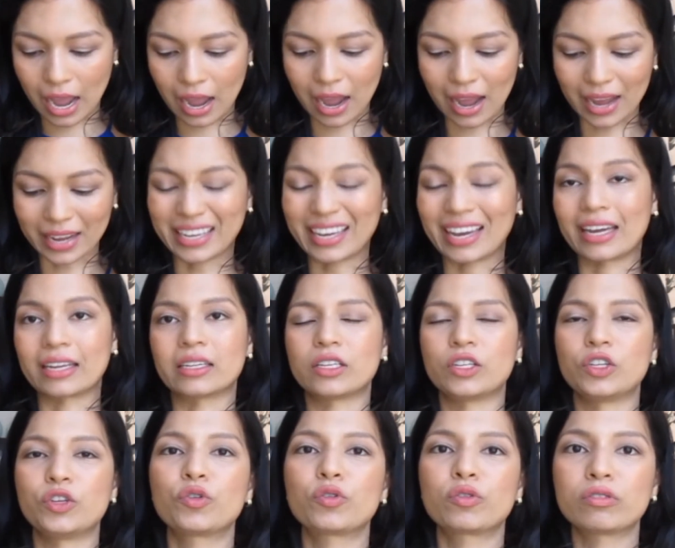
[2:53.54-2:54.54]
again,
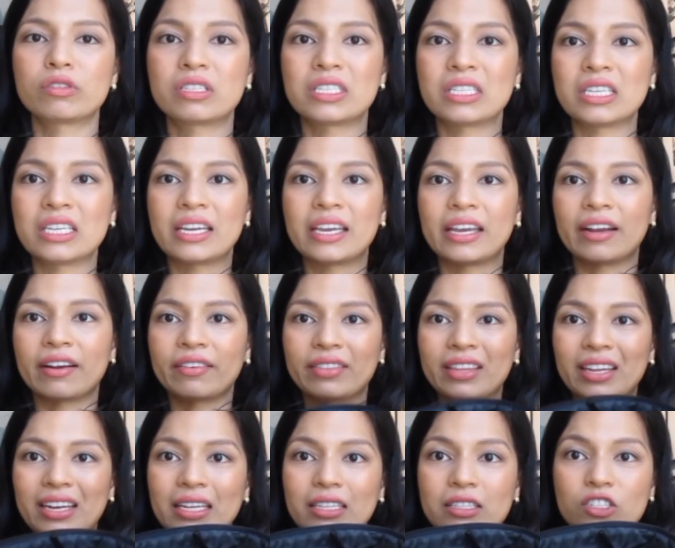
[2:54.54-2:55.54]
you could see here
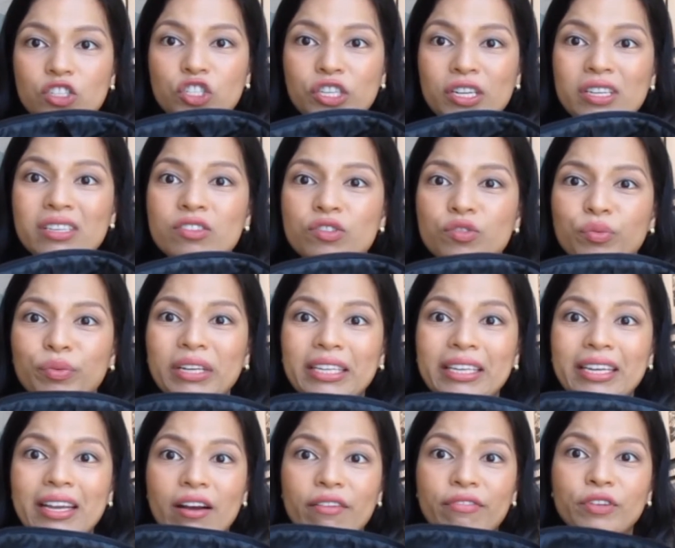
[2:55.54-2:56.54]
that it's just
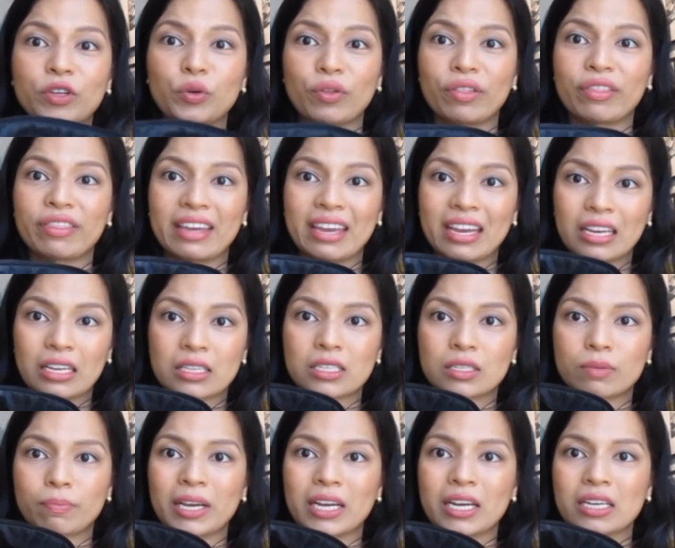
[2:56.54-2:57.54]
really a few
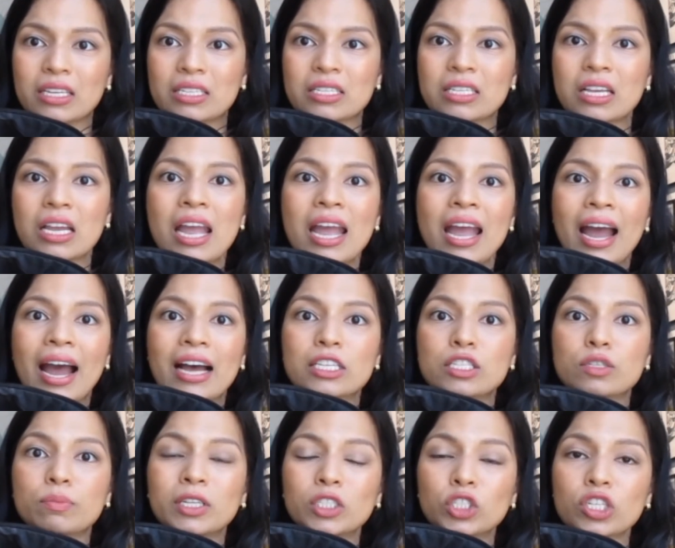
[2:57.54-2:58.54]
things, because
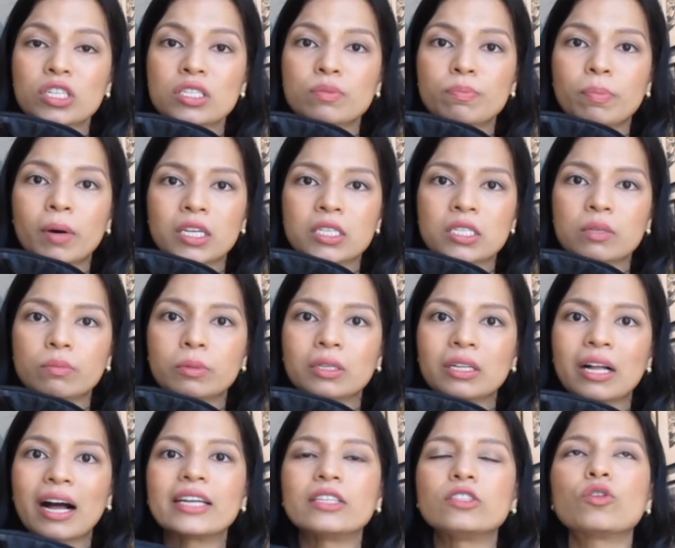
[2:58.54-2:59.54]
as much as
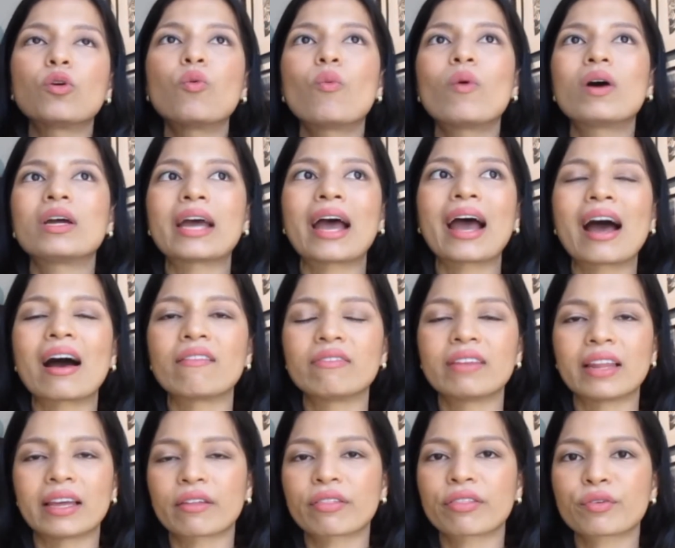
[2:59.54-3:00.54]
possible, I don't want to have
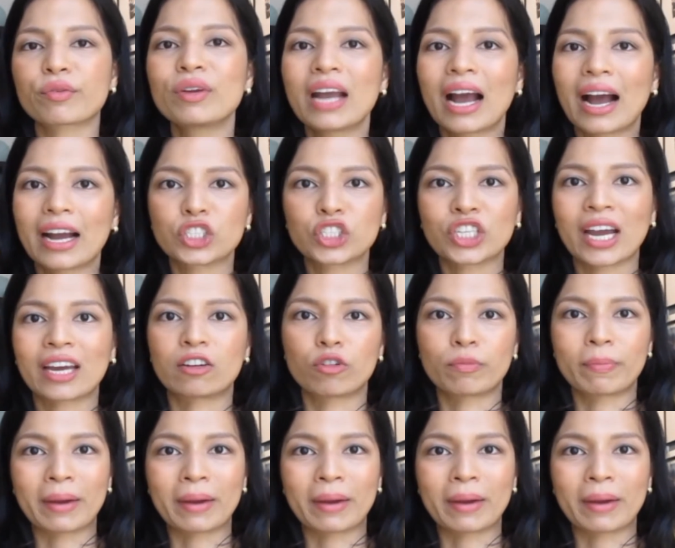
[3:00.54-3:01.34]
like 3 eyeshadow